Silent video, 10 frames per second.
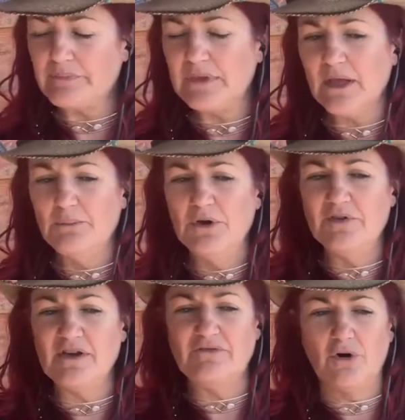
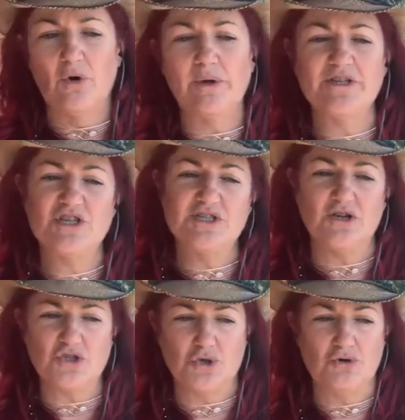moving forward. She's not
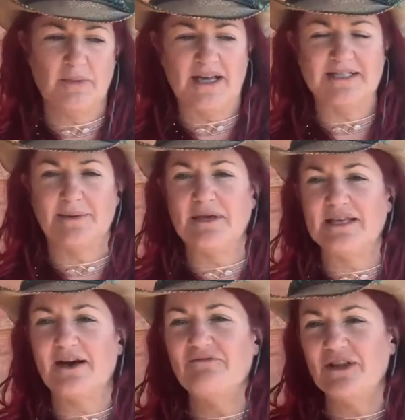sure about something.
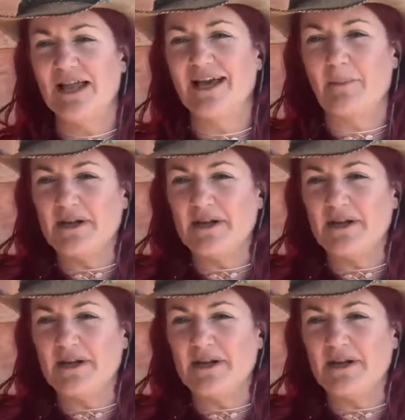I feel like I'm at a